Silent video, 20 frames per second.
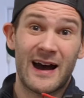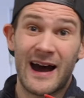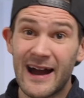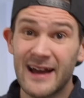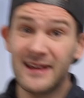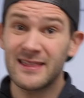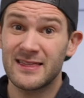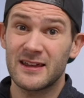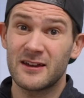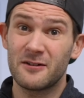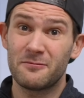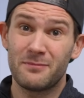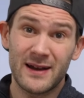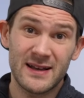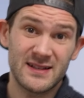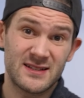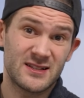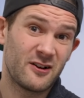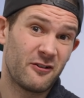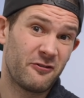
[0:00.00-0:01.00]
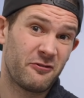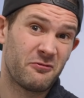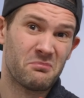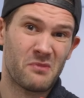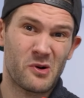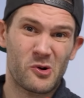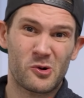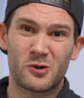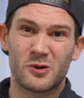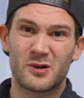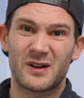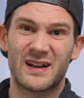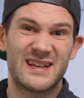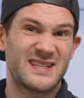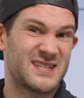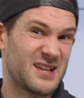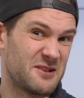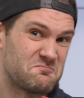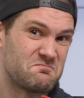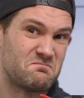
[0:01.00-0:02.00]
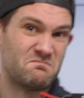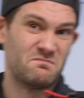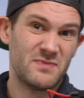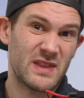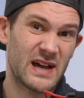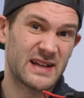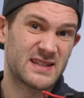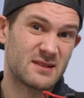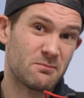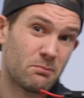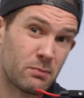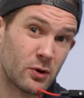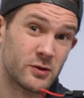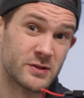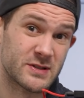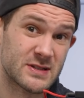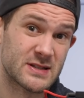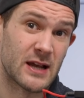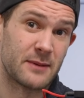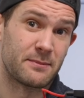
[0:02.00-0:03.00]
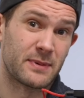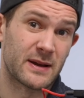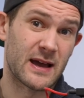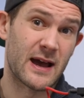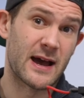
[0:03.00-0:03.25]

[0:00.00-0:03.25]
I think of myself more as a nuts and bolts type of